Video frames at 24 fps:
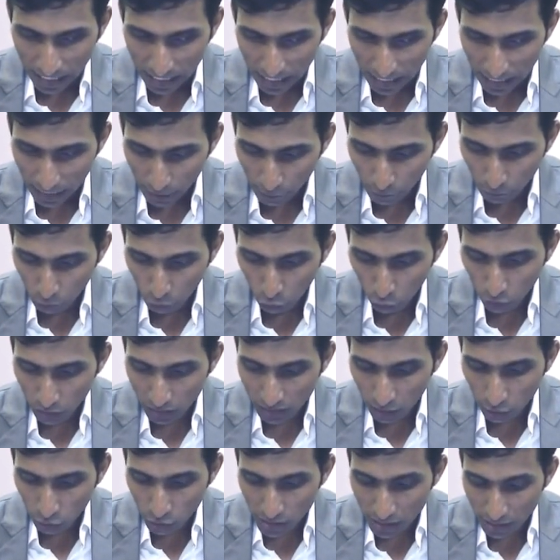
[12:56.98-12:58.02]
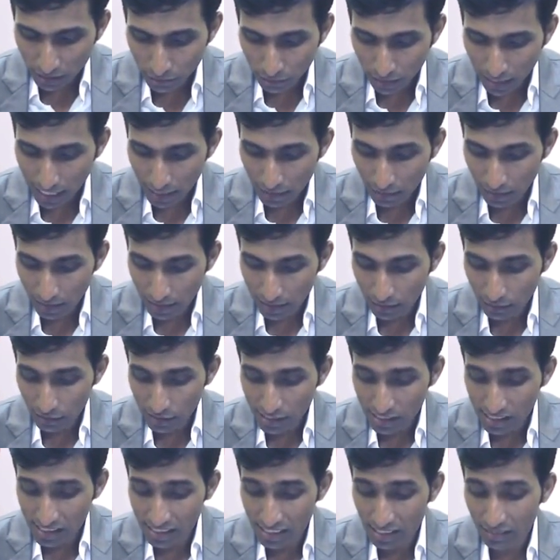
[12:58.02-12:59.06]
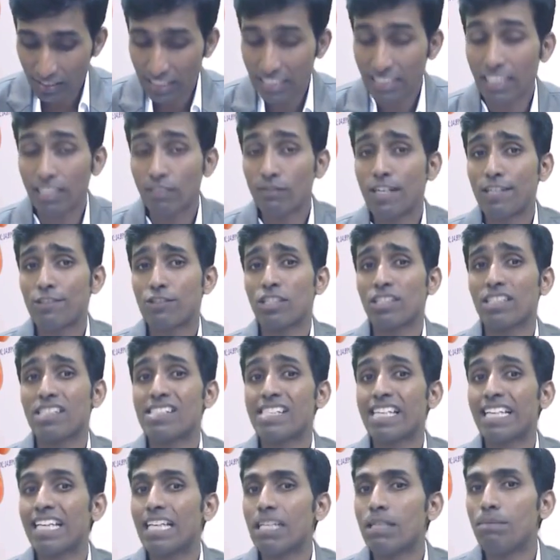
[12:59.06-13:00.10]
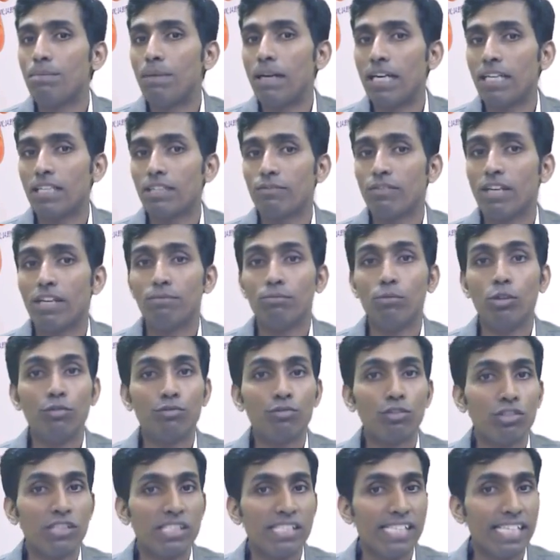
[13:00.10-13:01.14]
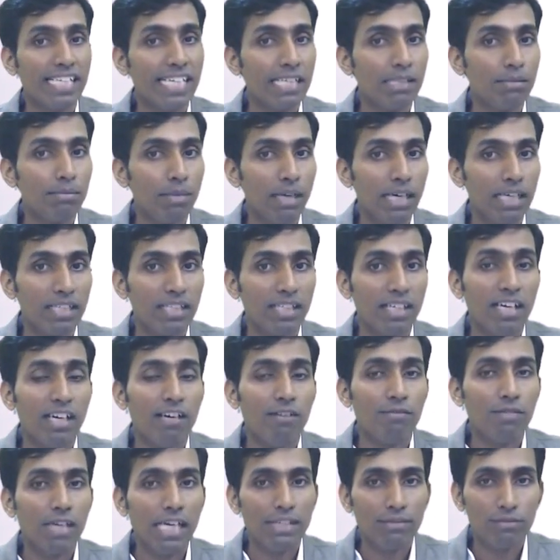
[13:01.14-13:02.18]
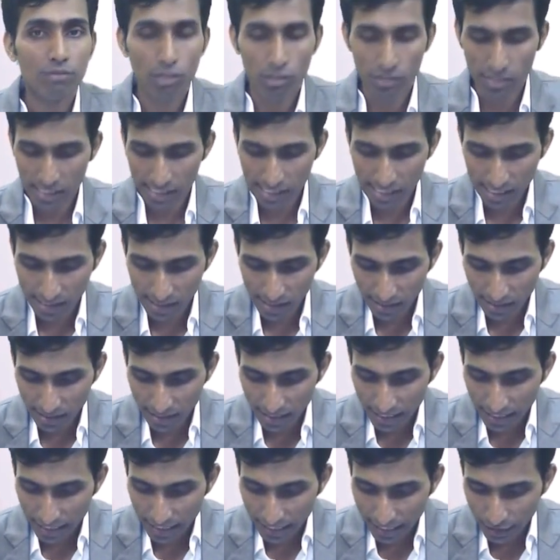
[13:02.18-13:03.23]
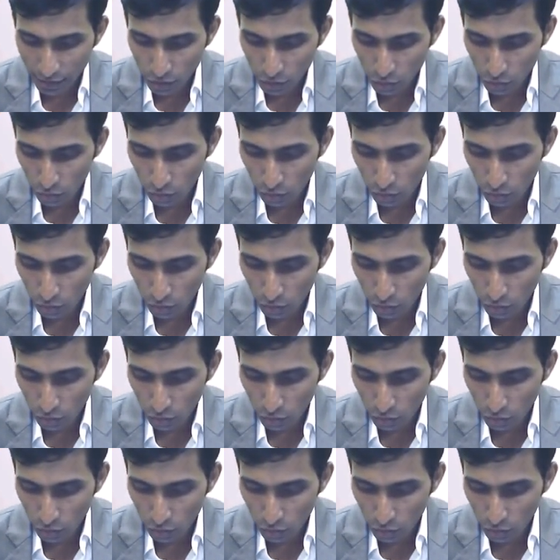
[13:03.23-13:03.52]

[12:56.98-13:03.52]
4500, which is given in the question. The second part, we have moved to the second part, 5600 into